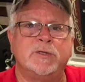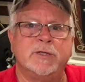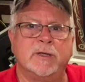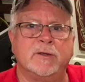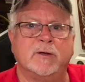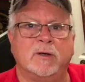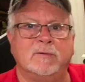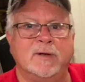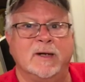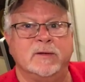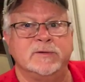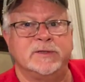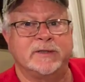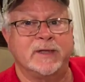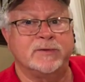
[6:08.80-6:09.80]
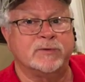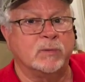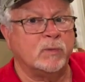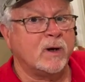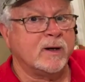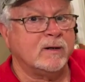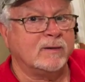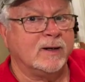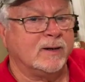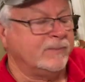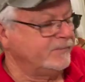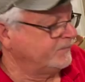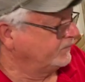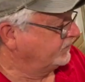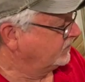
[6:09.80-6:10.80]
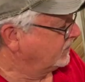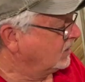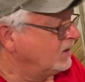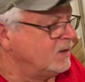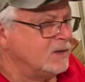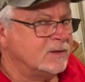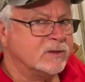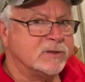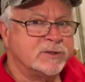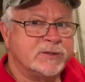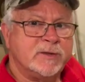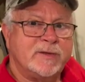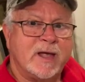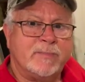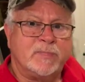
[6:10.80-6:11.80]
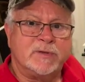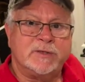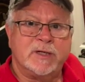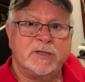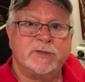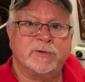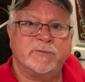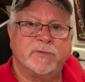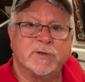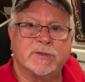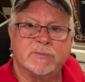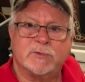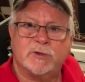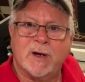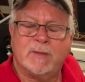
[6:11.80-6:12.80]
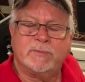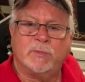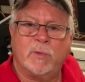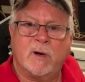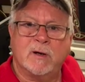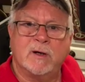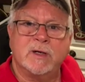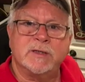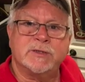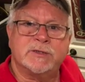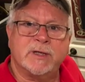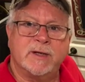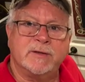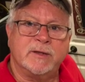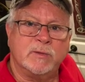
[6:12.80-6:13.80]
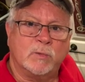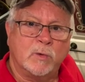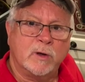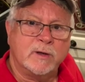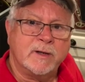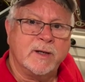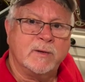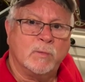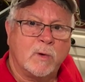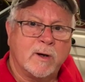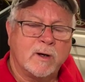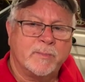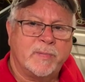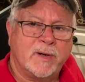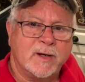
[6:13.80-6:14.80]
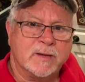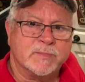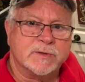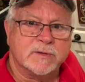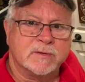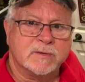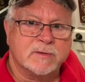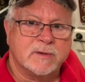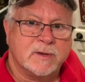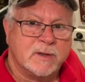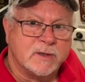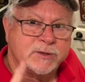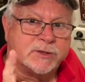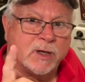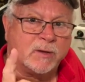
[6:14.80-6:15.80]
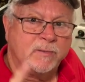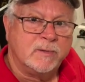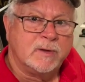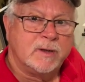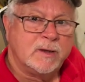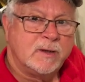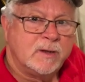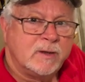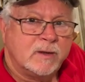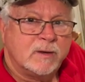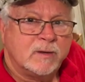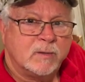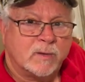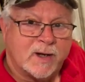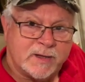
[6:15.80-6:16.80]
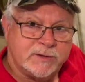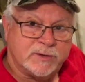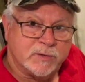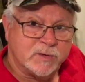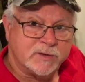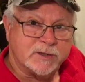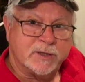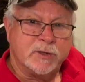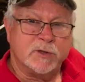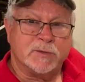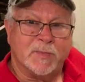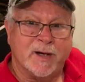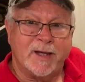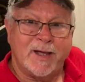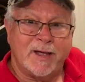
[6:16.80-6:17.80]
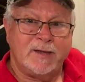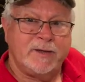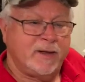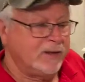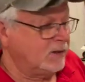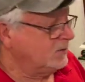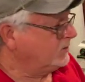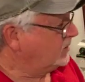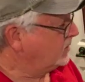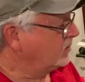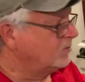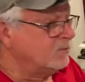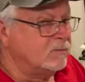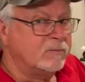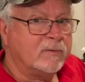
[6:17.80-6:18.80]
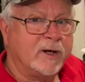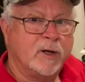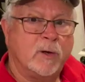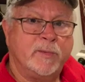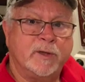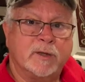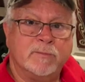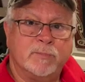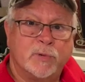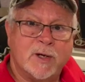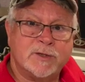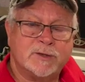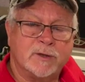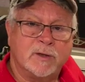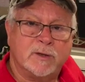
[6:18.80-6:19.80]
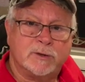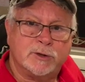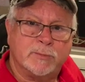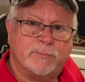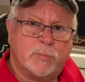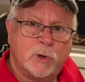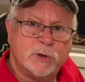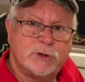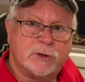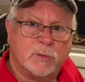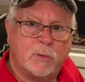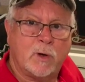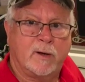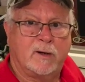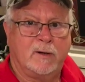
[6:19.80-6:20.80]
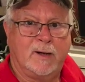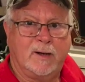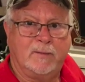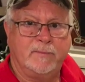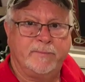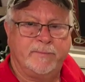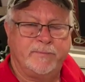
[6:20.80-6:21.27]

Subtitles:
chiller around to get the water out, there's still that potential for some trapped water inside the wort and water pipes. So, what I do is I use my handheld Ryobi compressor to push the water out.